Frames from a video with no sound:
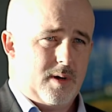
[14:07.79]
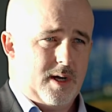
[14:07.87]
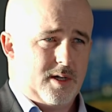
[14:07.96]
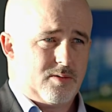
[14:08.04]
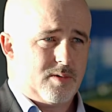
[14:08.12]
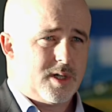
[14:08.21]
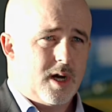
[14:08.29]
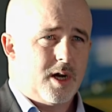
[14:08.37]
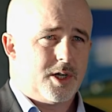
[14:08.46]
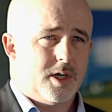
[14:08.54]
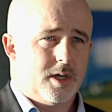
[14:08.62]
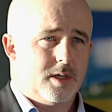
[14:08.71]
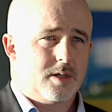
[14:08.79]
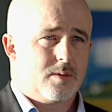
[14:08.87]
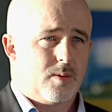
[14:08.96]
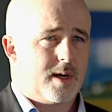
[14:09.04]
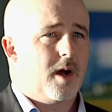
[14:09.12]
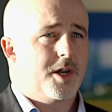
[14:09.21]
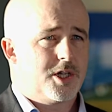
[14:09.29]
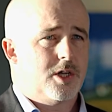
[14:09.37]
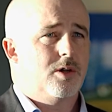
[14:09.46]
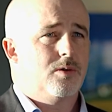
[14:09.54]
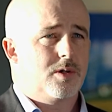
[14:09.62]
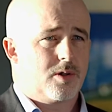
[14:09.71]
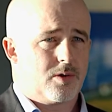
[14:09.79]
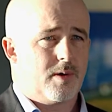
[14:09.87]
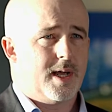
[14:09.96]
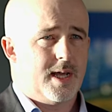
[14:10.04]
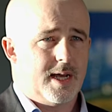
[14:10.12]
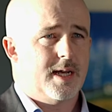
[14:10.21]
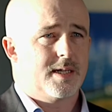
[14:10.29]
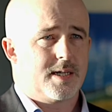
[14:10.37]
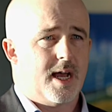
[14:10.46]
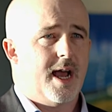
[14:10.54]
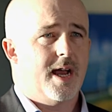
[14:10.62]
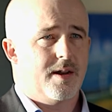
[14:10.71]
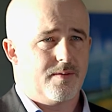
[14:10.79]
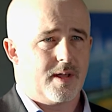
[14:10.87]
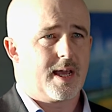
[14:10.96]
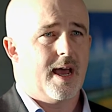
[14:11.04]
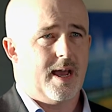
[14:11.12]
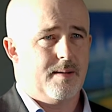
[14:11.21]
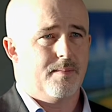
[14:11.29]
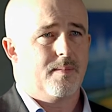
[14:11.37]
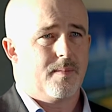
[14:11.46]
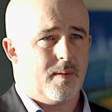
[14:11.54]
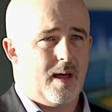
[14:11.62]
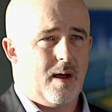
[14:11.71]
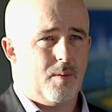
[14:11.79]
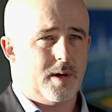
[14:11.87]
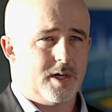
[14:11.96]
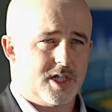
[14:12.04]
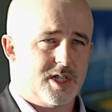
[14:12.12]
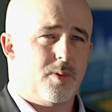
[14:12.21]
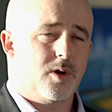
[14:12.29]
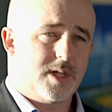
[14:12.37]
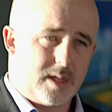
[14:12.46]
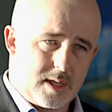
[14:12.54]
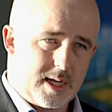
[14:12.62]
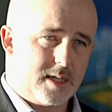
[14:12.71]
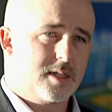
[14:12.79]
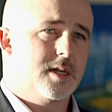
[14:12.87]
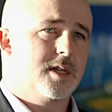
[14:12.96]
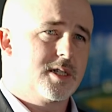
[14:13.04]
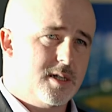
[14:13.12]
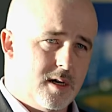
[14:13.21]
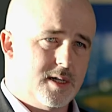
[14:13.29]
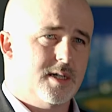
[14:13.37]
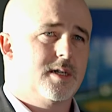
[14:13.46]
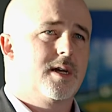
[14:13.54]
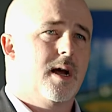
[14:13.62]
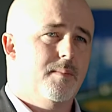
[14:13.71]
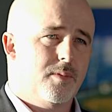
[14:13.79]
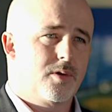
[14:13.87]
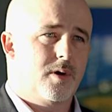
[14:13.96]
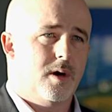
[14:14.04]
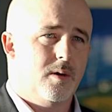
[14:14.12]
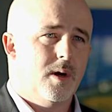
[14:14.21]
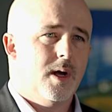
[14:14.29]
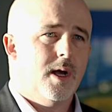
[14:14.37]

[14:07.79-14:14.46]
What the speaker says: as researchers, we're kind of 2 to 3 years ahead of the game, and we're just spotting things that are starting to come through.